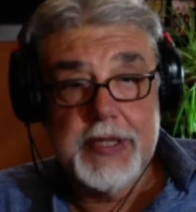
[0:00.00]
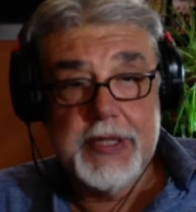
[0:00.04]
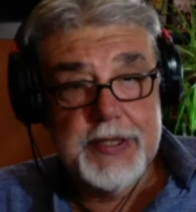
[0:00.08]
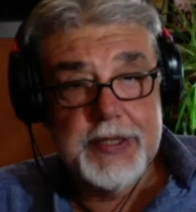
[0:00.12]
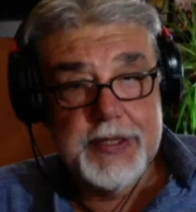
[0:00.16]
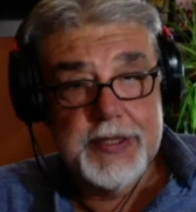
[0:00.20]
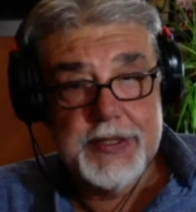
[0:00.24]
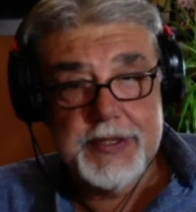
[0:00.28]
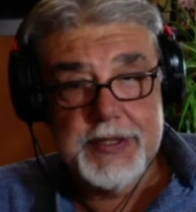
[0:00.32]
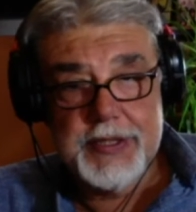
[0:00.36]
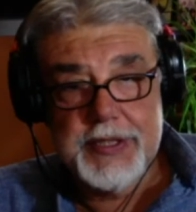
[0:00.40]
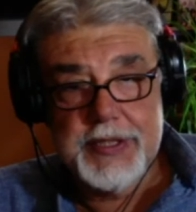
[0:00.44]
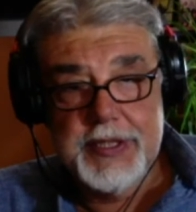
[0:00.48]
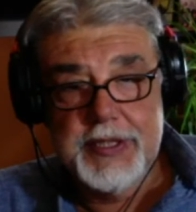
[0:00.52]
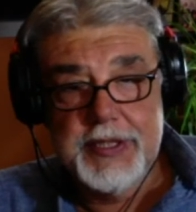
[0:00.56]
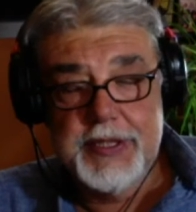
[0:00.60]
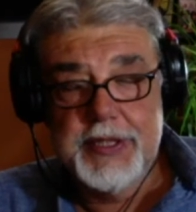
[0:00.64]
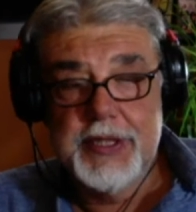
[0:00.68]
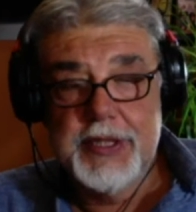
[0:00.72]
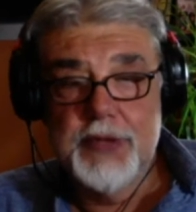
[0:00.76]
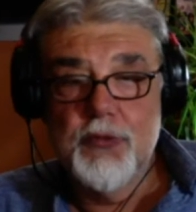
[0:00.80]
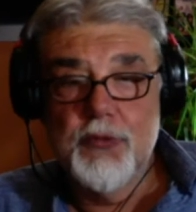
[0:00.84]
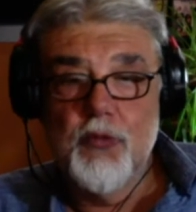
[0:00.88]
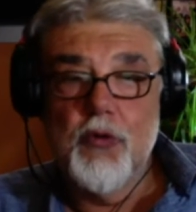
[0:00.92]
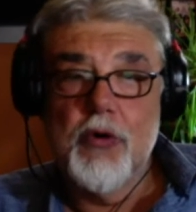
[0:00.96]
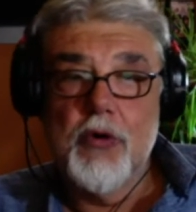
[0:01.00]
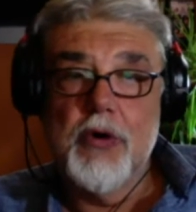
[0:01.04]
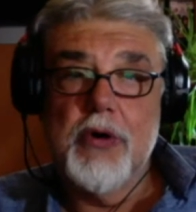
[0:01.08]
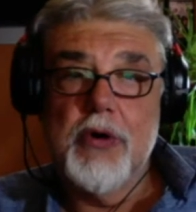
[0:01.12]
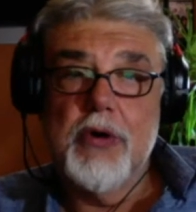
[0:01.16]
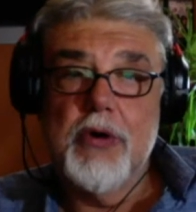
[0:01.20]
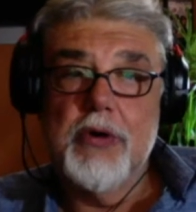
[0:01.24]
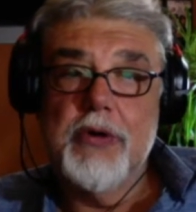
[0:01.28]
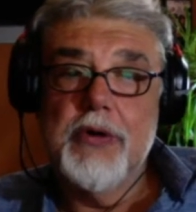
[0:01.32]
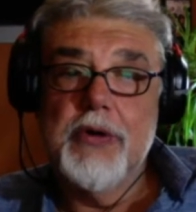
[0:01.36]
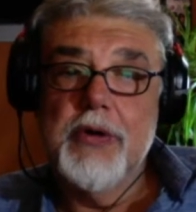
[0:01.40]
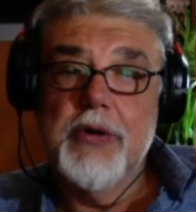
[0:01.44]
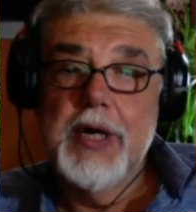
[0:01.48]
the Syrian
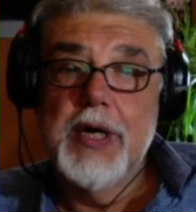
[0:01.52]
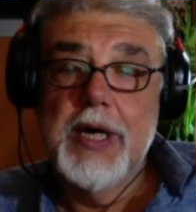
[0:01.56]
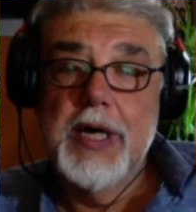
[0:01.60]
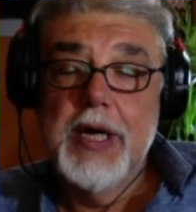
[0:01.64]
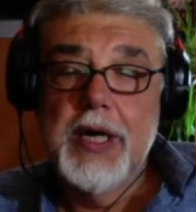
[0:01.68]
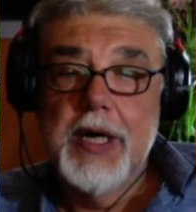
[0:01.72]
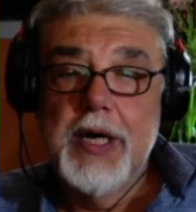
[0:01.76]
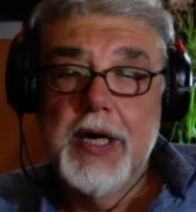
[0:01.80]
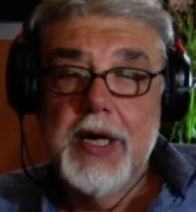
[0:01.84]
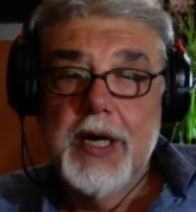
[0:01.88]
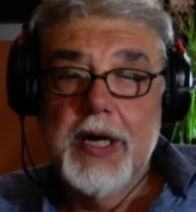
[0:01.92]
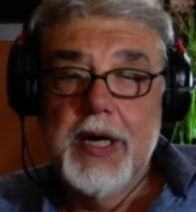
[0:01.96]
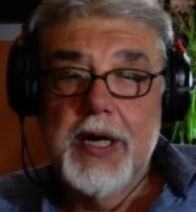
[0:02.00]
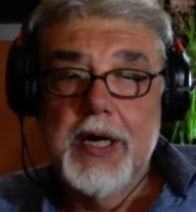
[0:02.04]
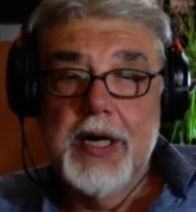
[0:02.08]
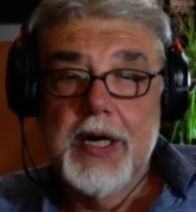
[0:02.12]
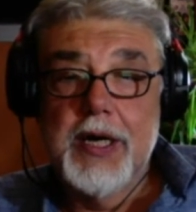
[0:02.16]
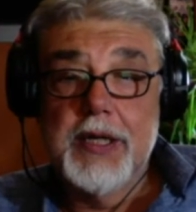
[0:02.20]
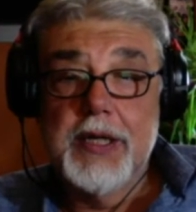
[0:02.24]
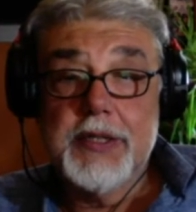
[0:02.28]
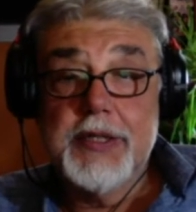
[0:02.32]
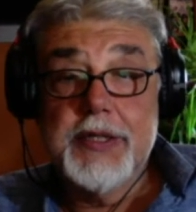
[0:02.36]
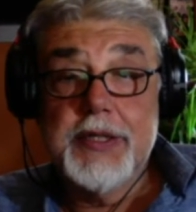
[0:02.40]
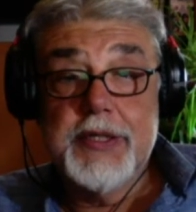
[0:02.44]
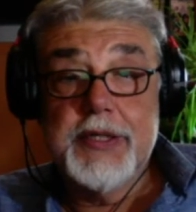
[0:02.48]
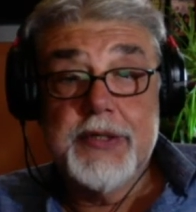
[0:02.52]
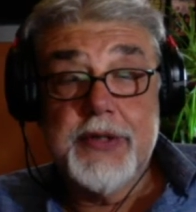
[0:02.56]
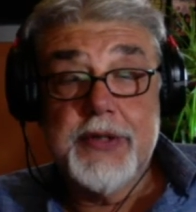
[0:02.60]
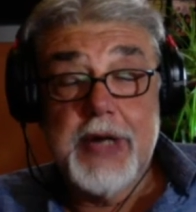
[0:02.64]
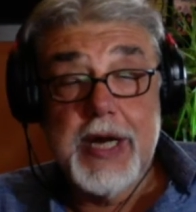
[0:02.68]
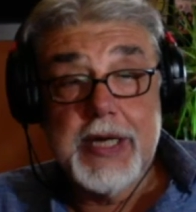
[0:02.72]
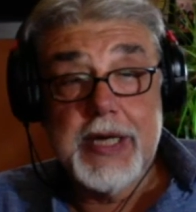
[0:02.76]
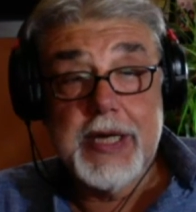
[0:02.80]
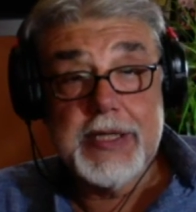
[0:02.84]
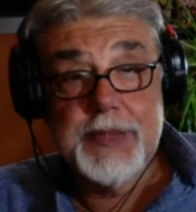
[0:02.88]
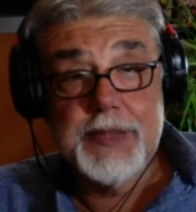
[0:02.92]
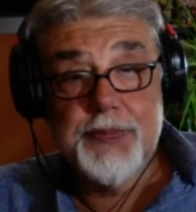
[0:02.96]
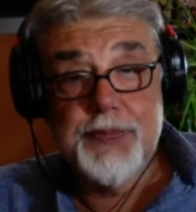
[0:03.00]
war, the
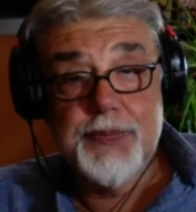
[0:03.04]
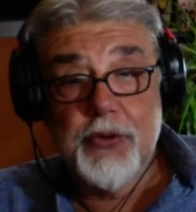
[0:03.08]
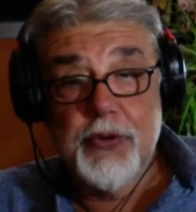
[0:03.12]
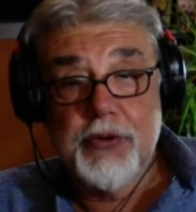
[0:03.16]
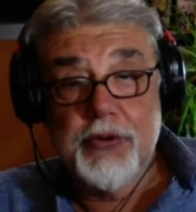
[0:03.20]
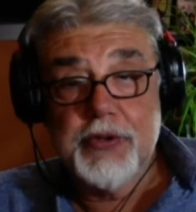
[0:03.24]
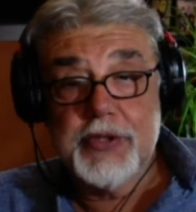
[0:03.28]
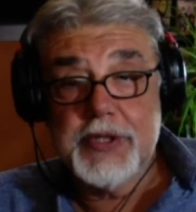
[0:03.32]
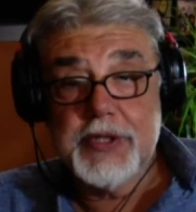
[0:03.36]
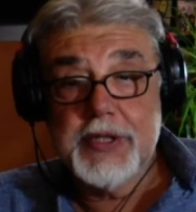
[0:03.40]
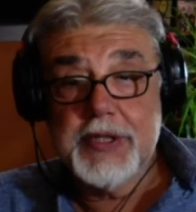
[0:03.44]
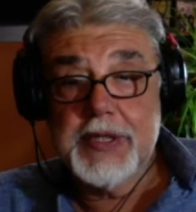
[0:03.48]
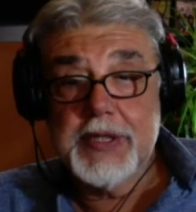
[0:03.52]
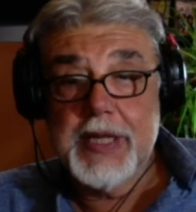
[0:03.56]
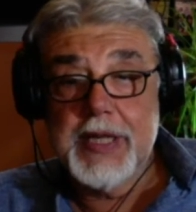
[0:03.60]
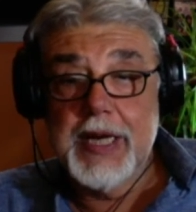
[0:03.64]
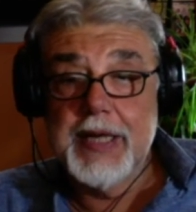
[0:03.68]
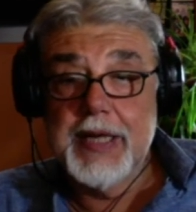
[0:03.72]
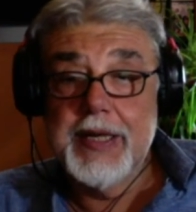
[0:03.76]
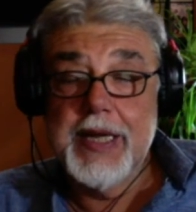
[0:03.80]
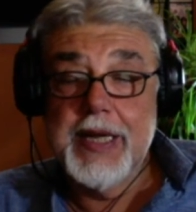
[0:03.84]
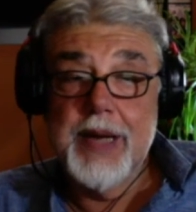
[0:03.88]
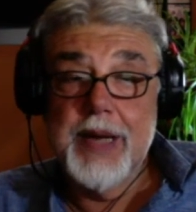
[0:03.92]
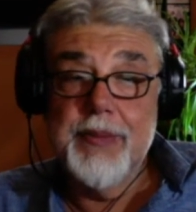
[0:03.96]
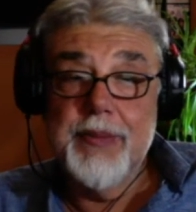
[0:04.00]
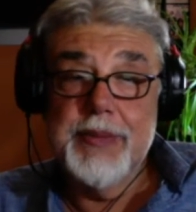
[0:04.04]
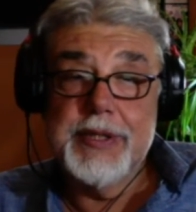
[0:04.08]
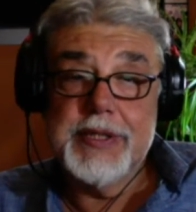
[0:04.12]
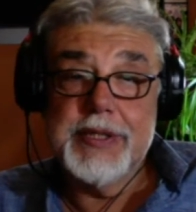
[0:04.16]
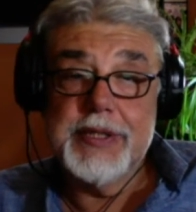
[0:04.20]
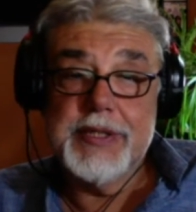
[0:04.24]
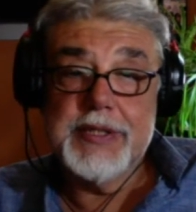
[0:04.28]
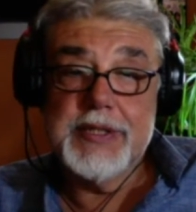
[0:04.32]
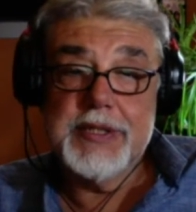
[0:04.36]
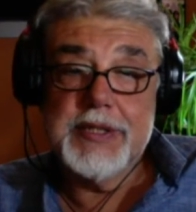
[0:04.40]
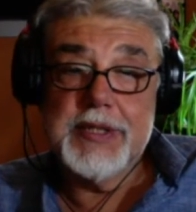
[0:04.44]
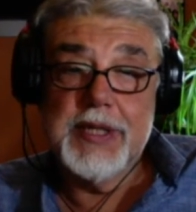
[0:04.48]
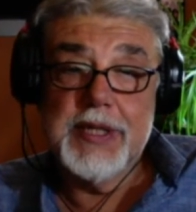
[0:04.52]
Iraqi political
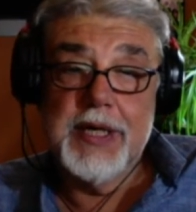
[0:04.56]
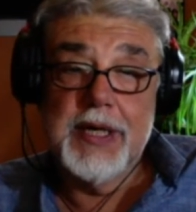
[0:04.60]
dynamics,